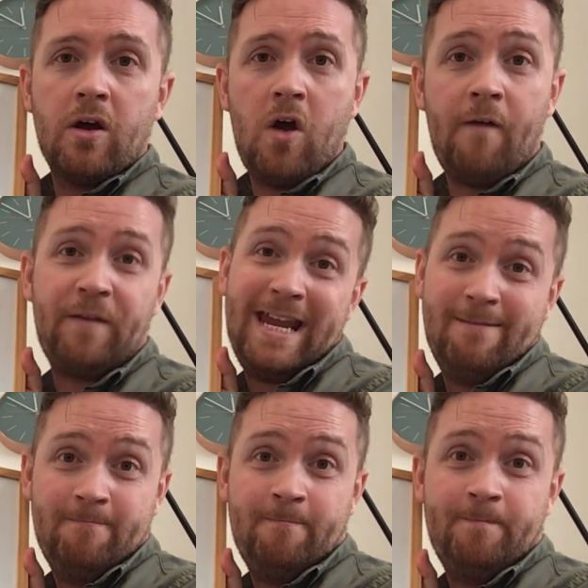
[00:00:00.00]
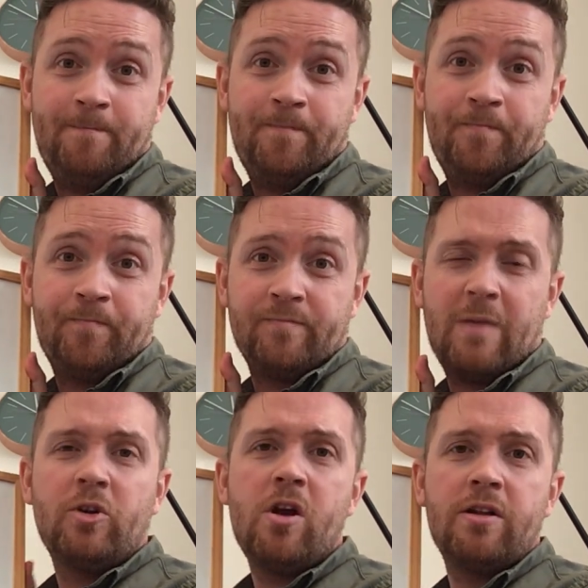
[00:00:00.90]
coffee.
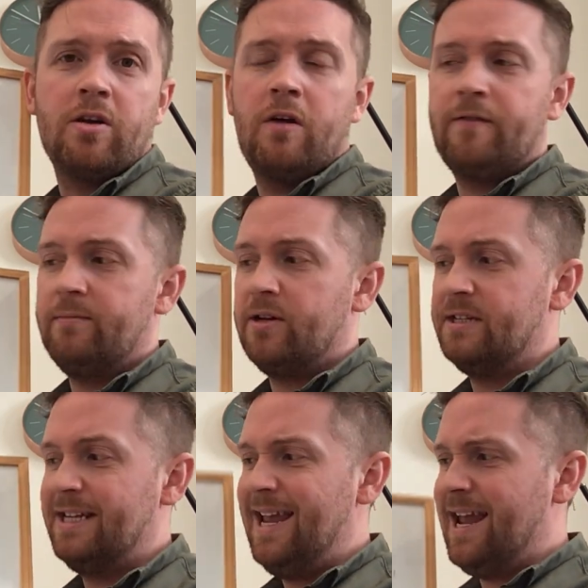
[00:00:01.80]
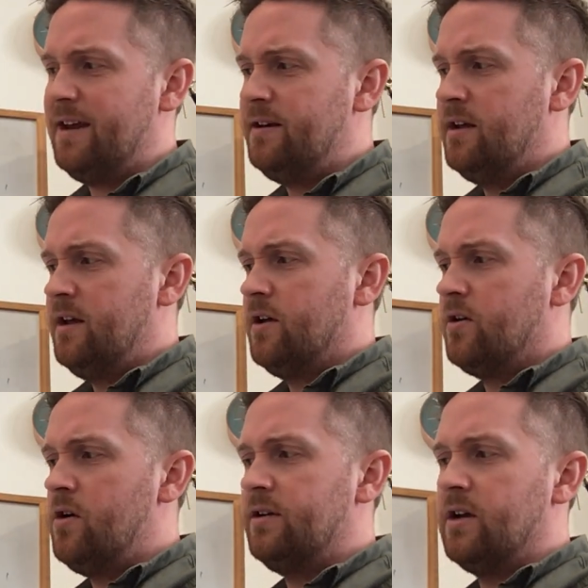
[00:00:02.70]
And we call it coffee because, again,
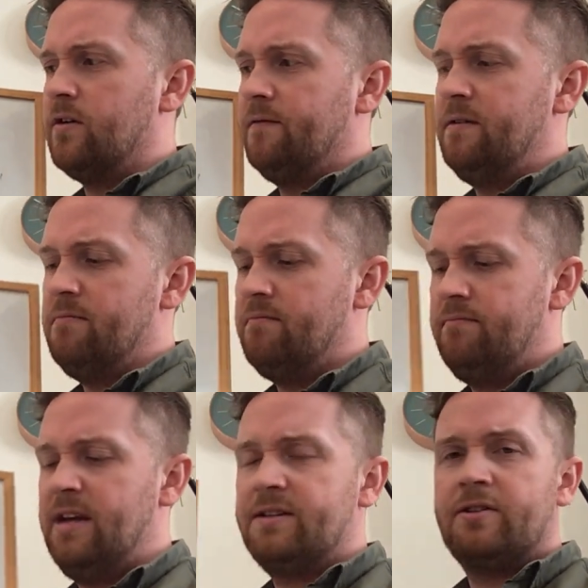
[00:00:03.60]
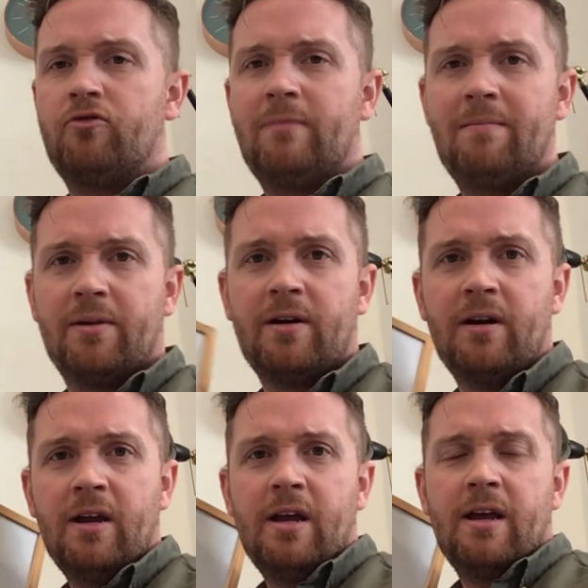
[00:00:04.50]
calling it coffee makes remember
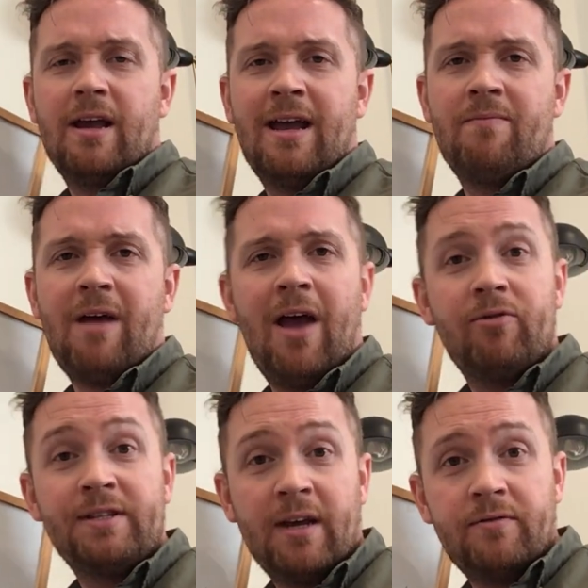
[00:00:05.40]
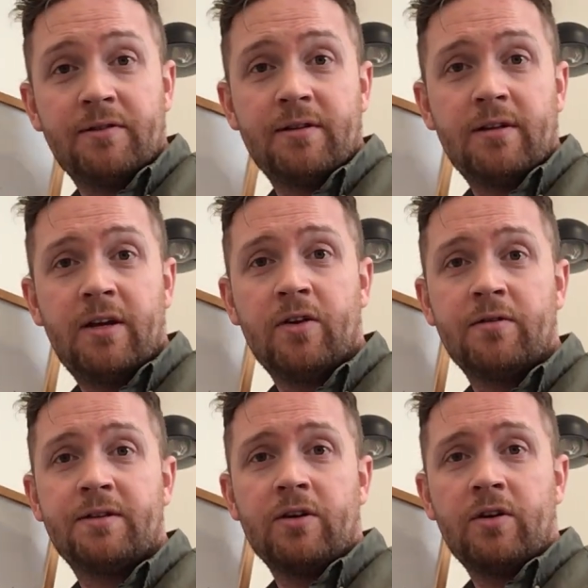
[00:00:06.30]
how it sounds. It
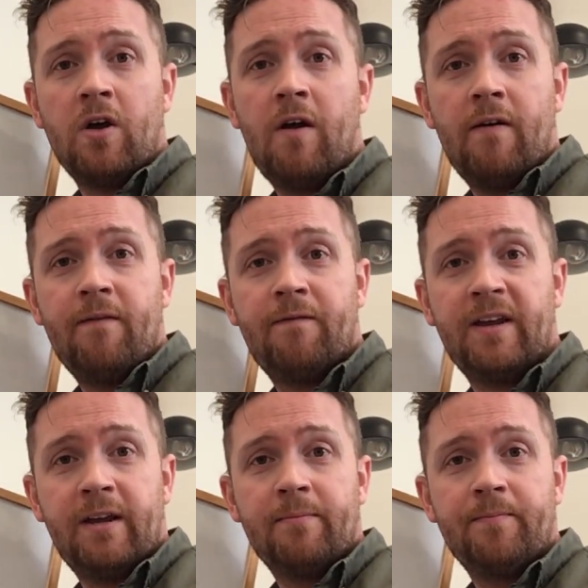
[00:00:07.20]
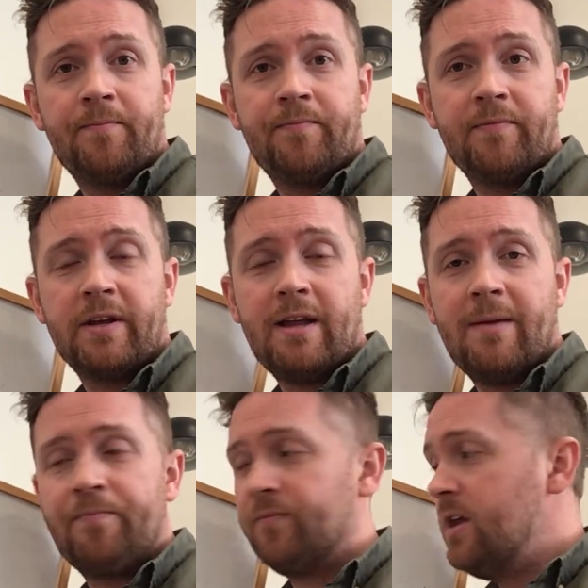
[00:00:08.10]
goes coffee, like
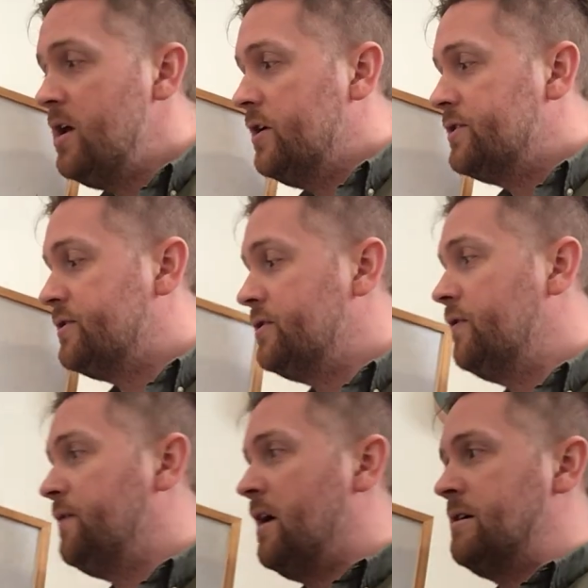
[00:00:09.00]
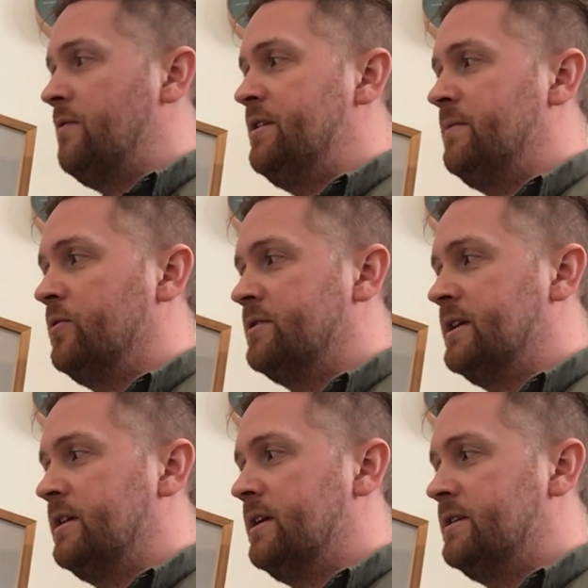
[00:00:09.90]
that. So far our rhythm goes
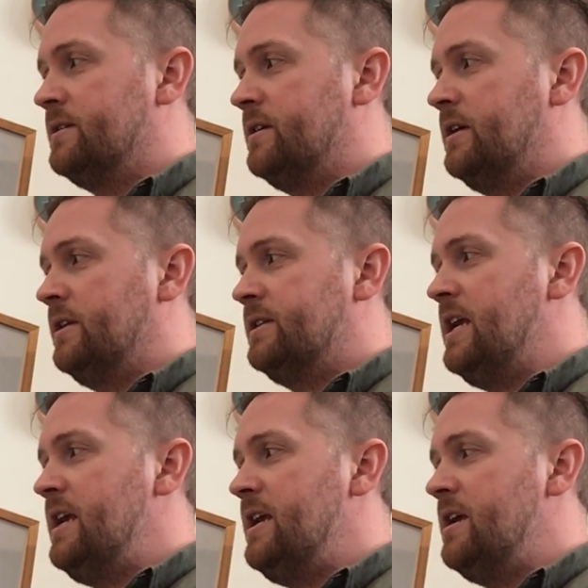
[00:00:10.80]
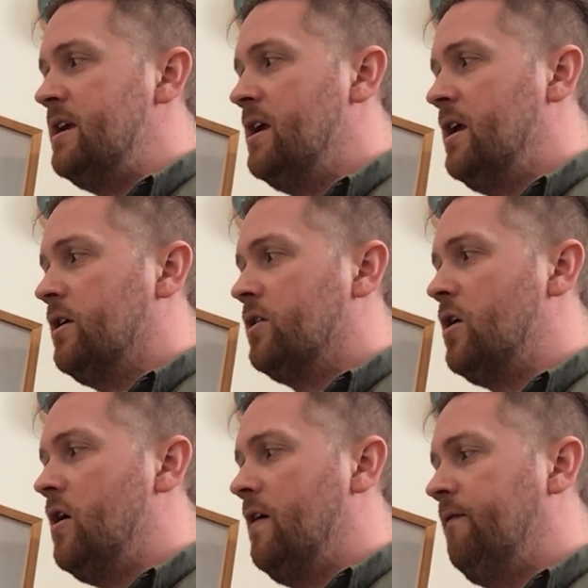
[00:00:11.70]
like this. Tea,
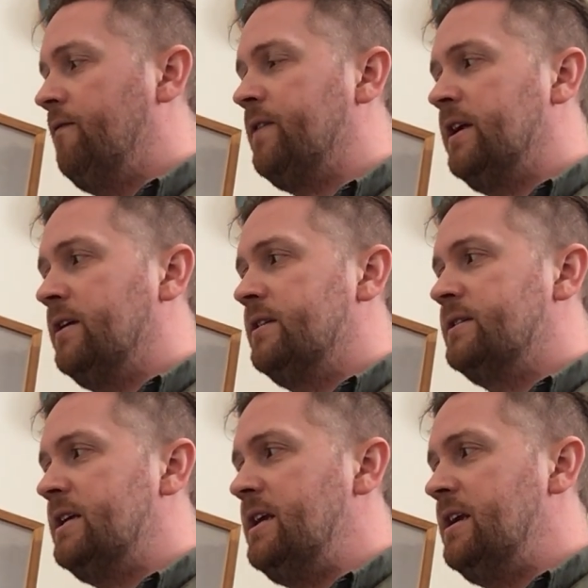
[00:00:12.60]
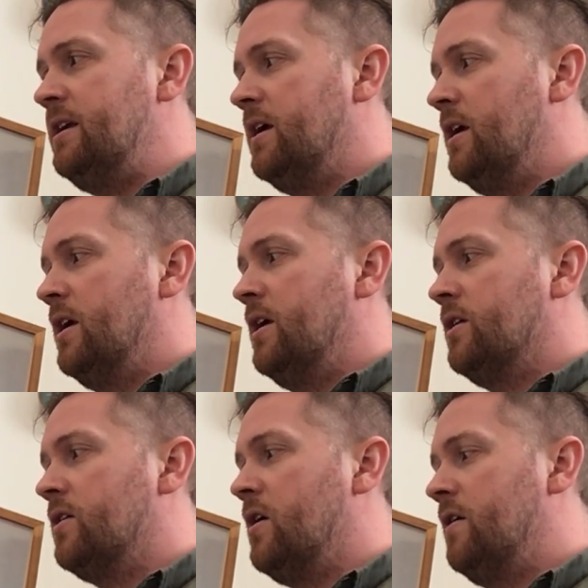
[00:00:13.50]
coffee, tea,
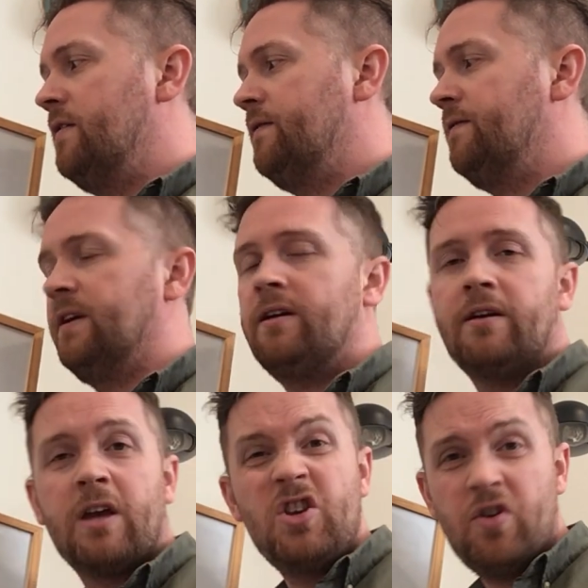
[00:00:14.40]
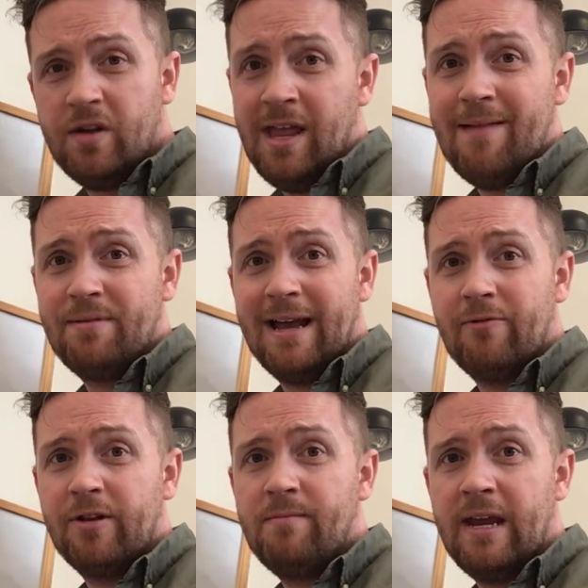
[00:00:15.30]
coffee. Can you clap
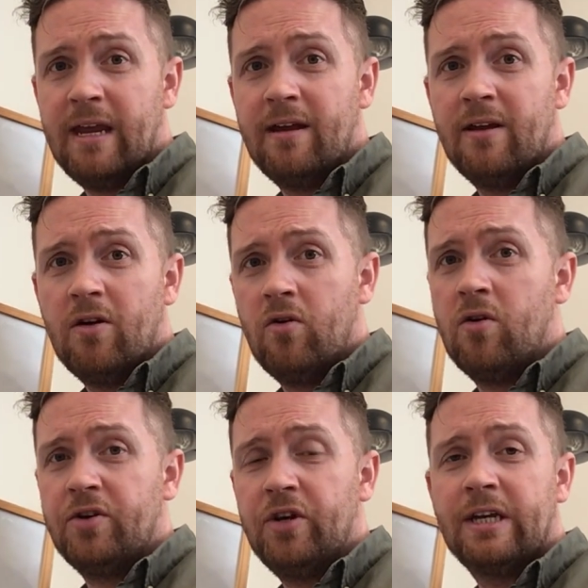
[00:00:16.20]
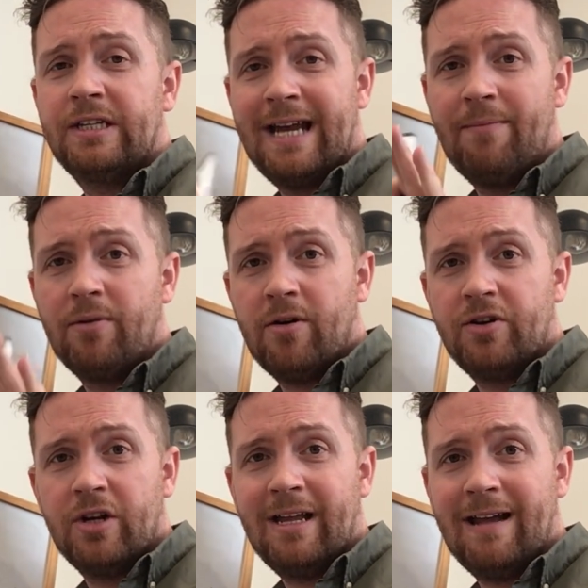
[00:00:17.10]
that with me? Or you can tap it
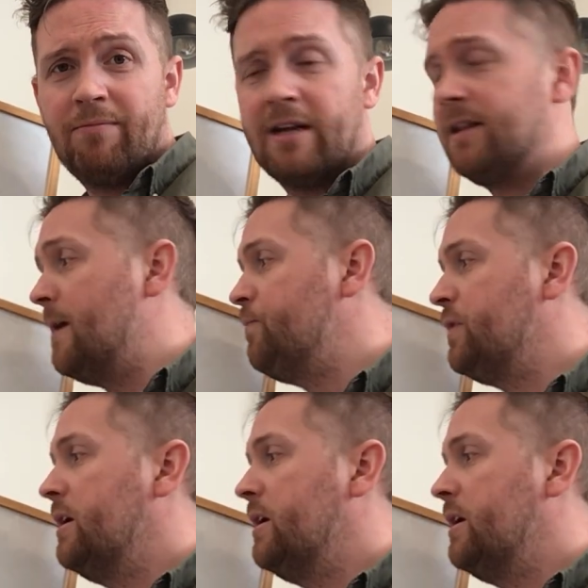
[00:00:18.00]
on your lap like that.